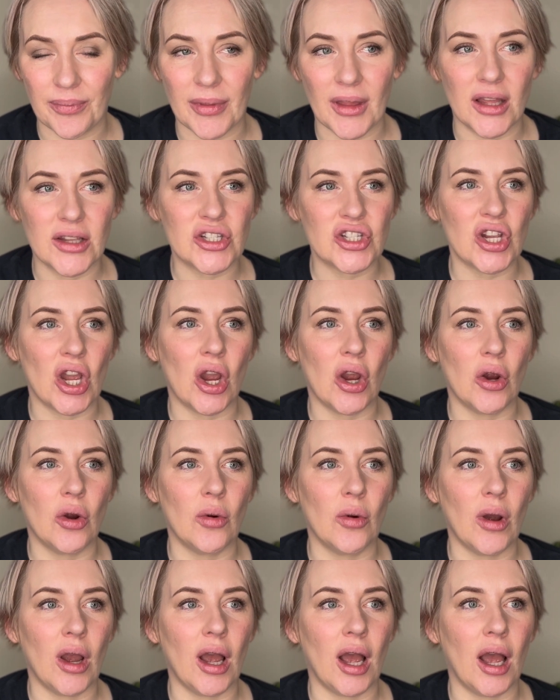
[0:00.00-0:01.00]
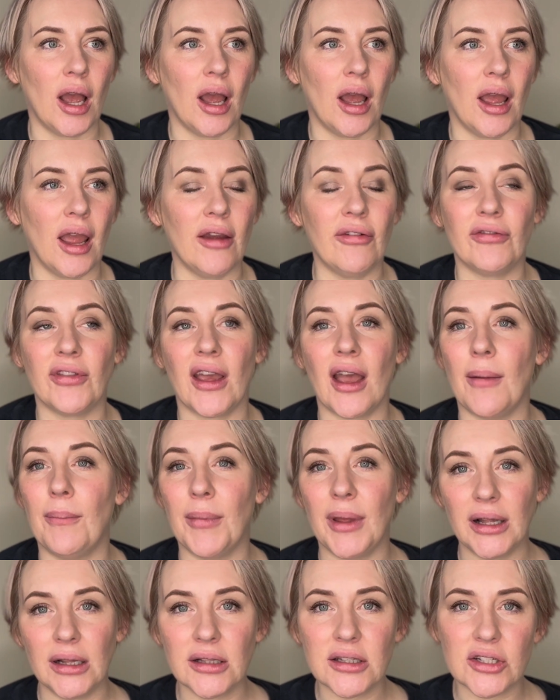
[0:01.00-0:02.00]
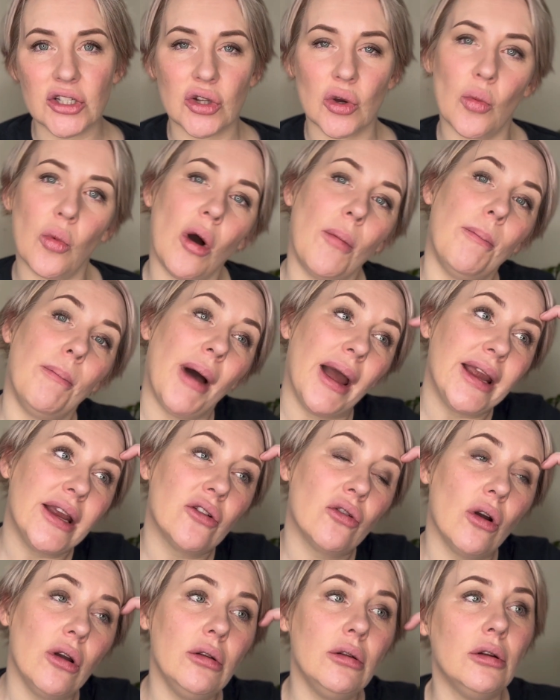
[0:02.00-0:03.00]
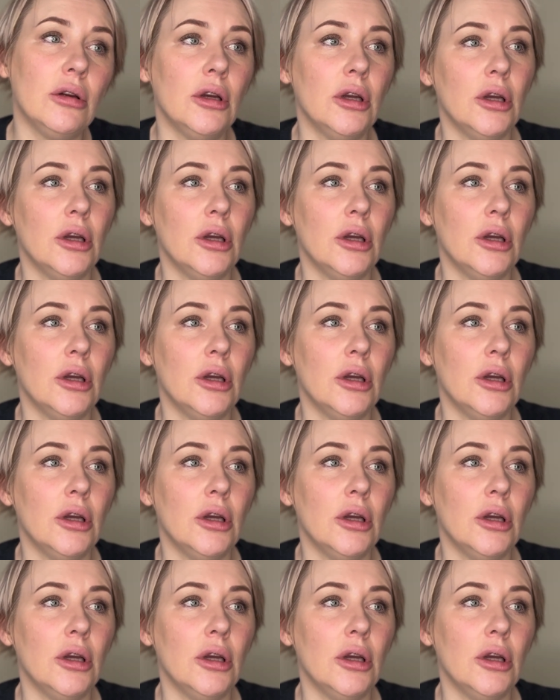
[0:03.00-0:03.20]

So if they are milled to 1 micron,